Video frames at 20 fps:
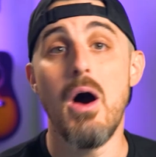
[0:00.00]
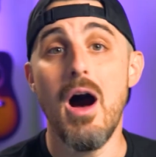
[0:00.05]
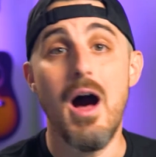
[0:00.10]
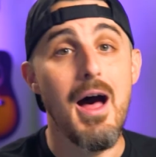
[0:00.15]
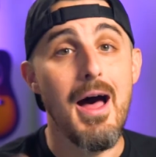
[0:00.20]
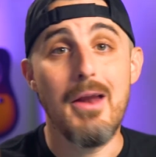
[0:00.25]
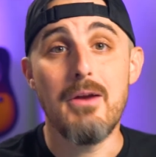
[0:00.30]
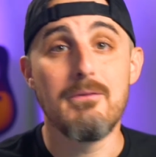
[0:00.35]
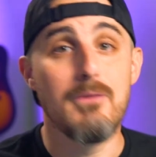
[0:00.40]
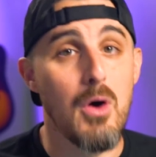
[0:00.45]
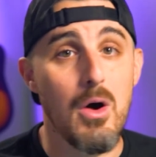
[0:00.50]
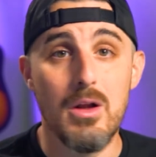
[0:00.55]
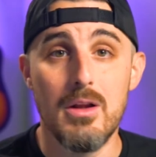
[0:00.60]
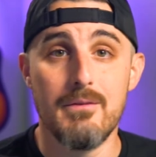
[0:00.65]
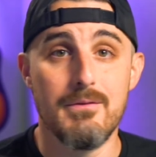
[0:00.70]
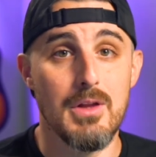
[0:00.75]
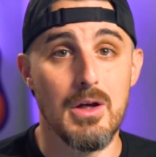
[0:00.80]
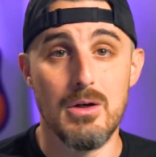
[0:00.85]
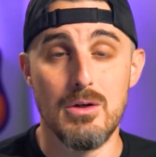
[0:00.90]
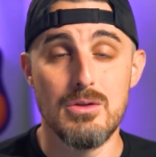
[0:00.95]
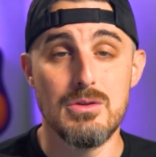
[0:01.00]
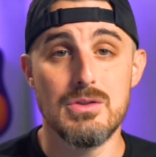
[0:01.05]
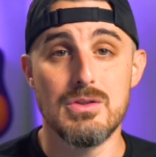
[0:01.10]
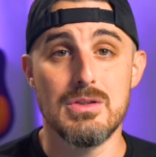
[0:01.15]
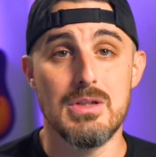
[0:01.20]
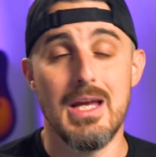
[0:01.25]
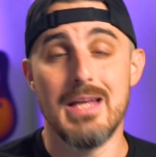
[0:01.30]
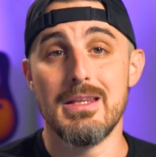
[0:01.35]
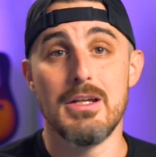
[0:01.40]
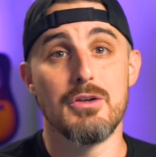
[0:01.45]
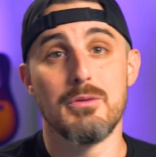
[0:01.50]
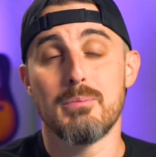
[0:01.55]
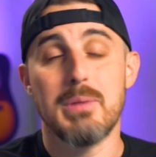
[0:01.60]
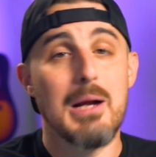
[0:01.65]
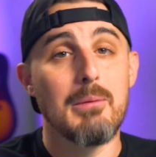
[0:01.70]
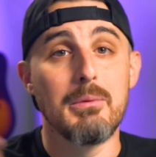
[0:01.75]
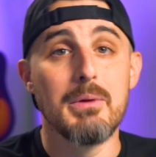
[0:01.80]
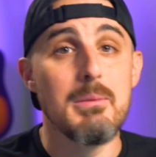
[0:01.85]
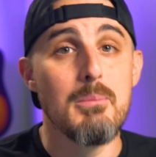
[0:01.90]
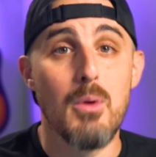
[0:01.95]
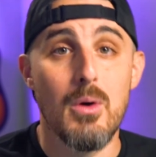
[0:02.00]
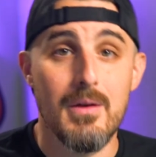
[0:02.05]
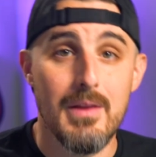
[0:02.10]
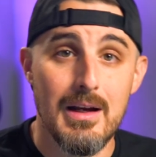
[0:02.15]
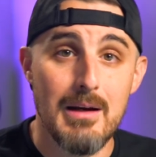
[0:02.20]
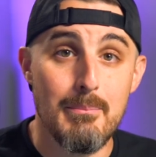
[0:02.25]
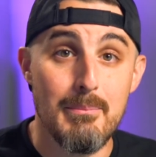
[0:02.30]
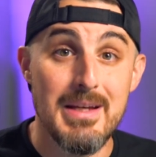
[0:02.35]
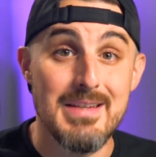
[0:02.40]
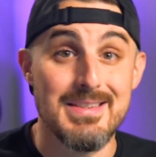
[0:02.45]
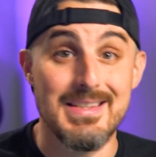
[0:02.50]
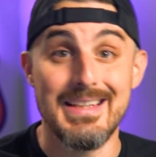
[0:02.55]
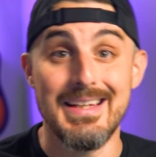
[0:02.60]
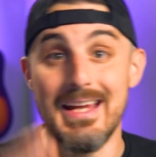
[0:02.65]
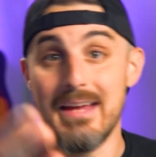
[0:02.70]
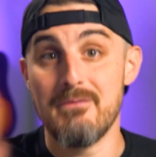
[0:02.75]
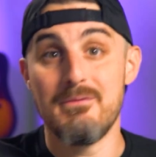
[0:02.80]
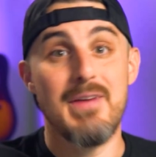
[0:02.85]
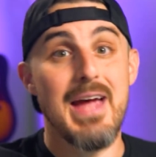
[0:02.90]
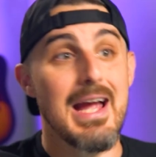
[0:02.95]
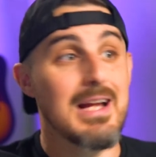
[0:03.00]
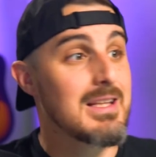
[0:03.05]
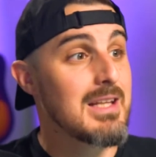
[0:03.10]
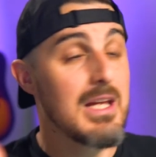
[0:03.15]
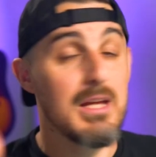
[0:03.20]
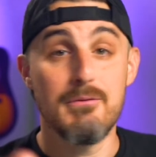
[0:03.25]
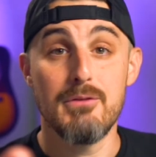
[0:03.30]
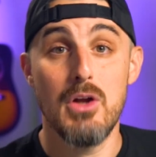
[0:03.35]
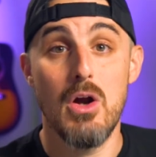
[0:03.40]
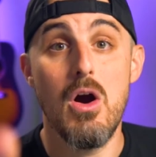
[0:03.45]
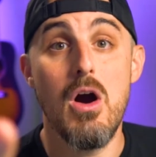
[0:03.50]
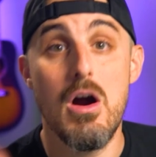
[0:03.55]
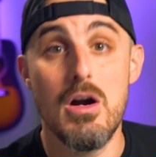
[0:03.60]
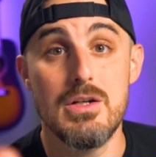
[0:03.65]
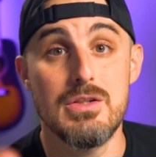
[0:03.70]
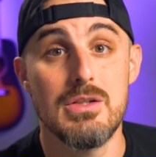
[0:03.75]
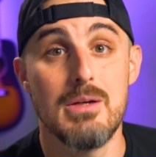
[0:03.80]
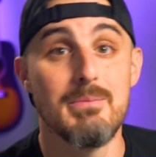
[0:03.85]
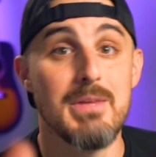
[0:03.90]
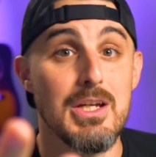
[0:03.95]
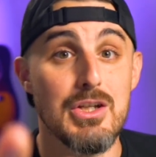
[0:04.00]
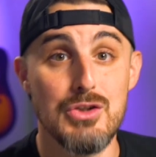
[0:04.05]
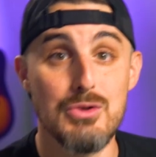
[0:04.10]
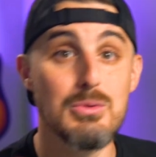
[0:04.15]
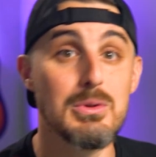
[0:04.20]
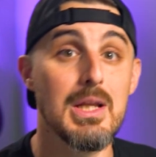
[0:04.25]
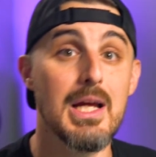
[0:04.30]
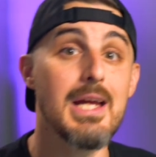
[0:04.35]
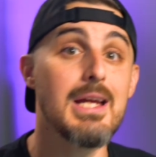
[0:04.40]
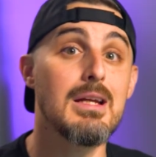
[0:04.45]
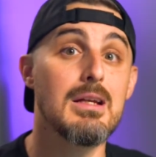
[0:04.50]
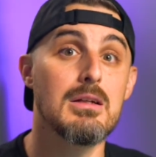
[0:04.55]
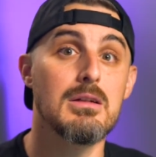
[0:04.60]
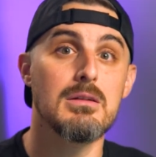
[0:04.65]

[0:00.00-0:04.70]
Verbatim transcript: out of all of those, and there's probably more that I'm missing. In fact, if there are some that you like,